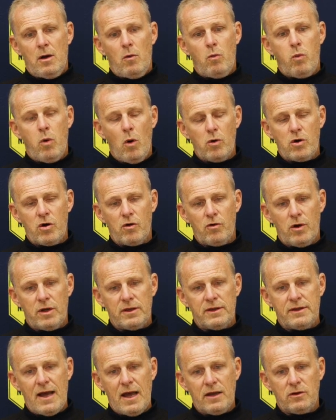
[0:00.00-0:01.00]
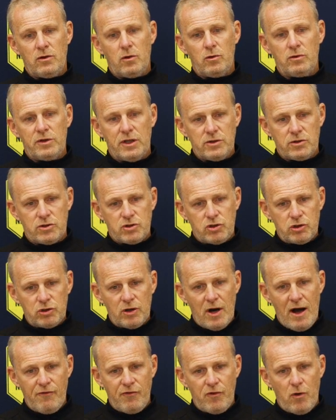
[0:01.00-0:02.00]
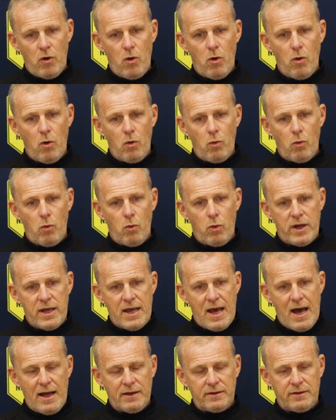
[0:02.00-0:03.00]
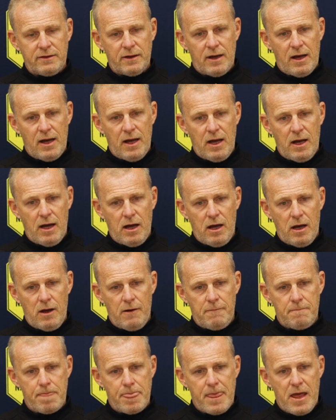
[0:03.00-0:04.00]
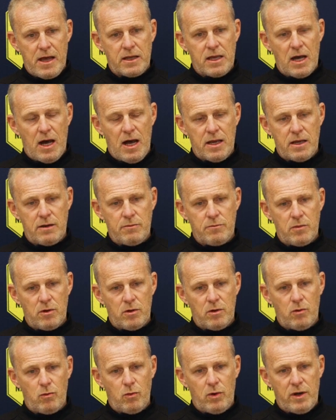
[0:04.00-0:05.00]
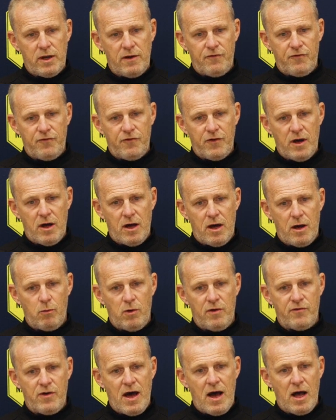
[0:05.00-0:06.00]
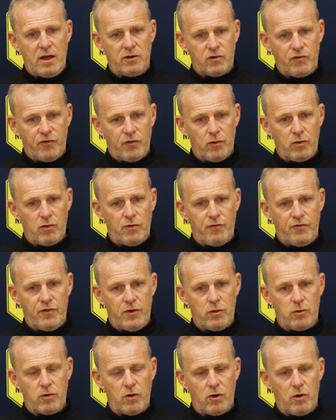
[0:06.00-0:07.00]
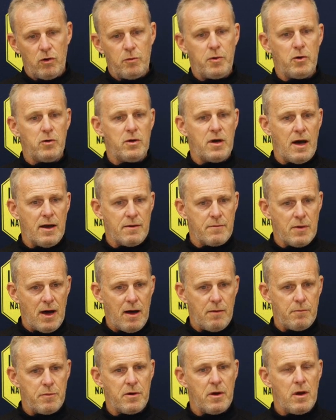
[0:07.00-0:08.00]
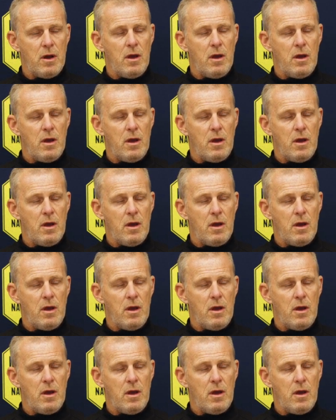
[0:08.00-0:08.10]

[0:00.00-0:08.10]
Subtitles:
Walker and Daniel didn't travel. We had a game with our Huntsville group who came up,